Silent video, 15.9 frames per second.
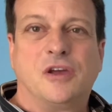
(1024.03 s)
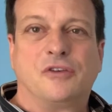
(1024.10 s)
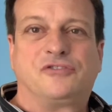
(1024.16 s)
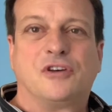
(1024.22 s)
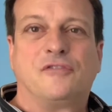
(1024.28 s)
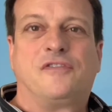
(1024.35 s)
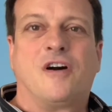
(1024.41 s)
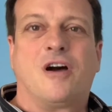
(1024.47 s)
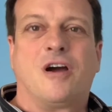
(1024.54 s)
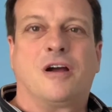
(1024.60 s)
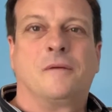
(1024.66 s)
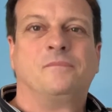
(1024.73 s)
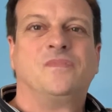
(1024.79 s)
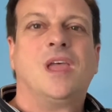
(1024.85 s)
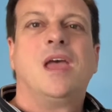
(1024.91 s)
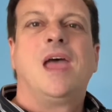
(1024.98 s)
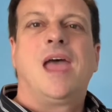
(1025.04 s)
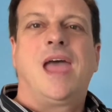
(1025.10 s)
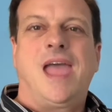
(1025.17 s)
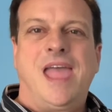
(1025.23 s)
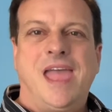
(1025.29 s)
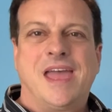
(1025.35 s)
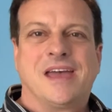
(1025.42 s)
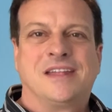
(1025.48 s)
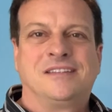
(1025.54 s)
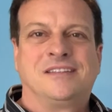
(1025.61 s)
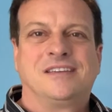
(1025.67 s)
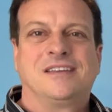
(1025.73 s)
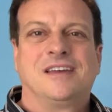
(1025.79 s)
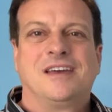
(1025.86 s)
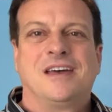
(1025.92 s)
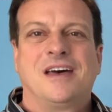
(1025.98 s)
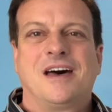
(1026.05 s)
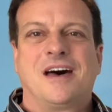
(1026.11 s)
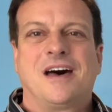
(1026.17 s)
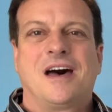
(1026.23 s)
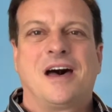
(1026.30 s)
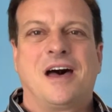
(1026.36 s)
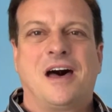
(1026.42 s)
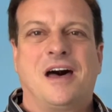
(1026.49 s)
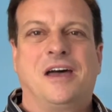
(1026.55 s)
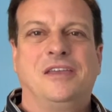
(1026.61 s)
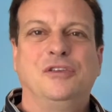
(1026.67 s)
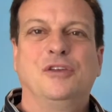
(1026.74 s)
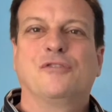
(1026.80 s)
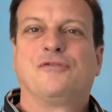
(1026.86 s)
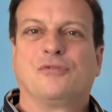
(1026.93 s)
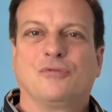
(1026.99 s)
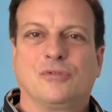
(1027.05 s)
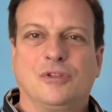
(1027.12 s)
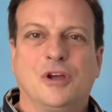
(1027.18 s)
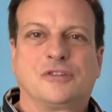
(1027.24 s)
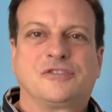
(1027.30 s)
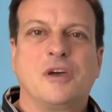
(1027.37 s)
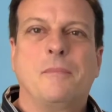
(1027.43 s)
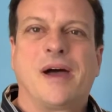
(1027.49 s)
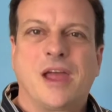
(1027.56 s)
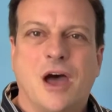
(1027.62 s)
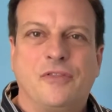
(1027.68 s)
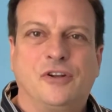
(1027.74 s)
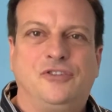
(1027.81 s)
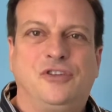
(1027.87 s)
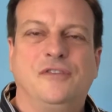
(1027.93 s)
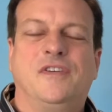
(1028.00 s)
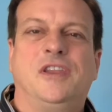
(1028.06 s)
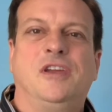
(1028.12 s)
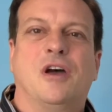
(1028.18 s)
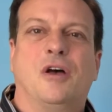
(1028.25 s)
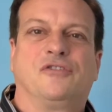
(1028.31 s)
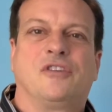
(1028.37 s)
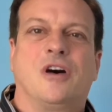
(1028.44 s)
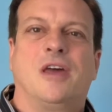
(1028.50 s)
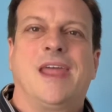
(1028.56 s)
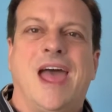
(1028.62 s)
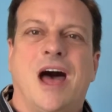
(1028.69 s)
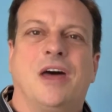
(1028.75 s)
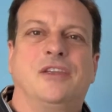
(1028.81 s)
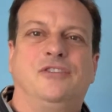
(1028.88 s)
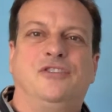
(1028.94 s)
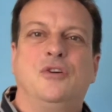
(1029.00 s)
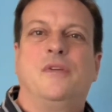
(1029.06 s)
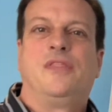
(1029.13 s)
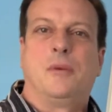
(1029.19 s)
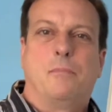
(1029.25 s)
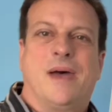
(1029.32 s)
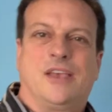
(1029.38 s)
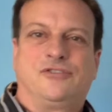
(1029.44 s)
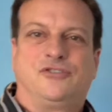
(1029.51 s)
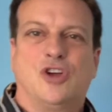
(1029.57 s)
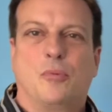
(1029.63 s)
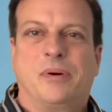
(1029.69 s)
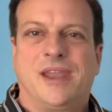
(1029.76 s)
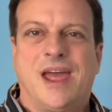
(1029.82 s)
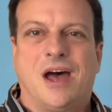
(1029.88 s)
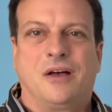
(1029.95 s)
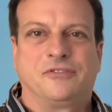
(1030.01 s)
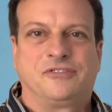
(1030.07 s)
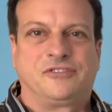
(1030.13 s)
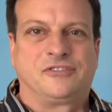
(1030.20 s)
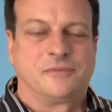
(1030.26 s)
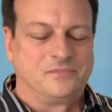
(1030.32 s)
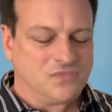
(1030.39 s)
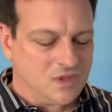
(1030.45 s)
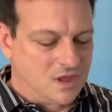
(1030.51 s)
so far, and uh, you've looked at my other two videos on how to do it the best open house,